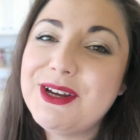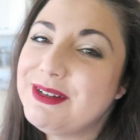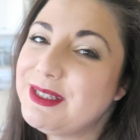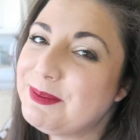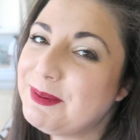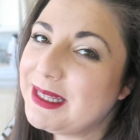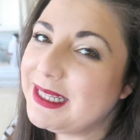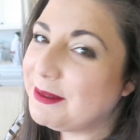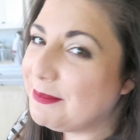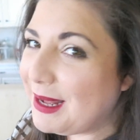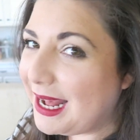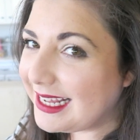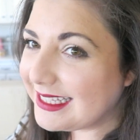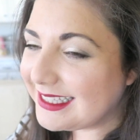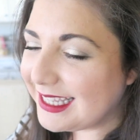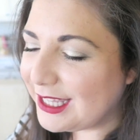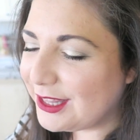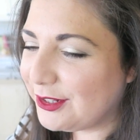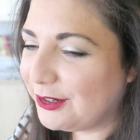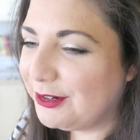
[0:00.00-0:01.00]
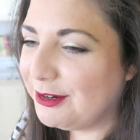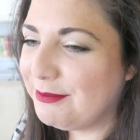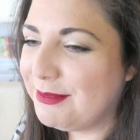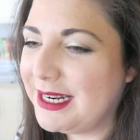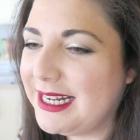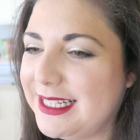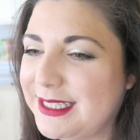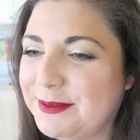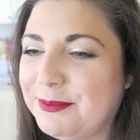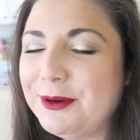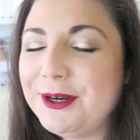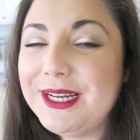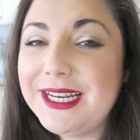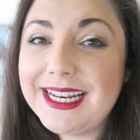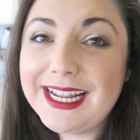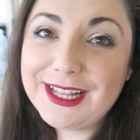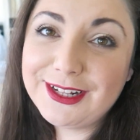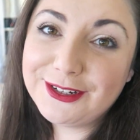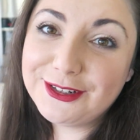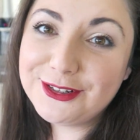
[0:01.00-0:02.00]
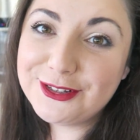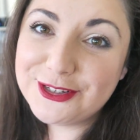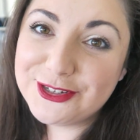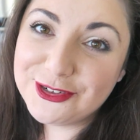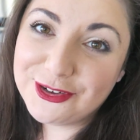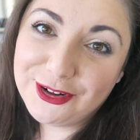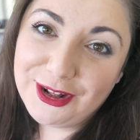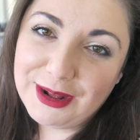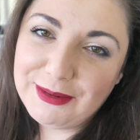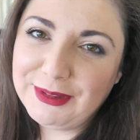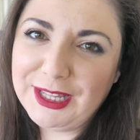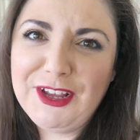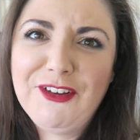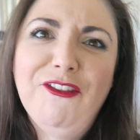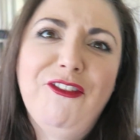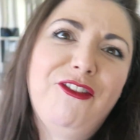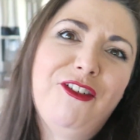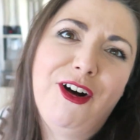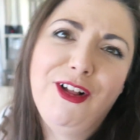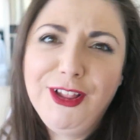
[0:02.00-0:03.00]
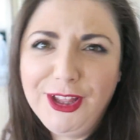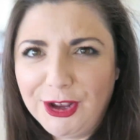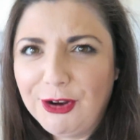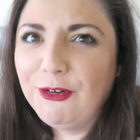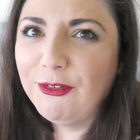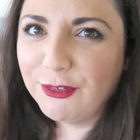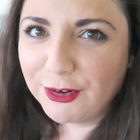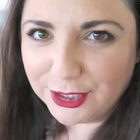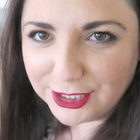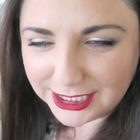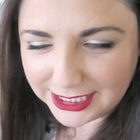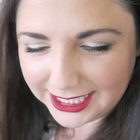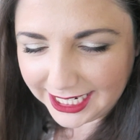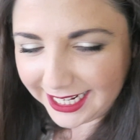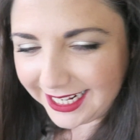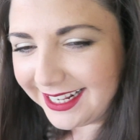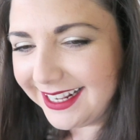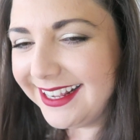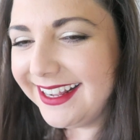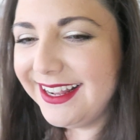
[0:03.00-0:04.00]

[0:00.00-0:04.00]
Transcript: Joe spent the past like 30 minutes putting together the stroller. I'm like falling over today.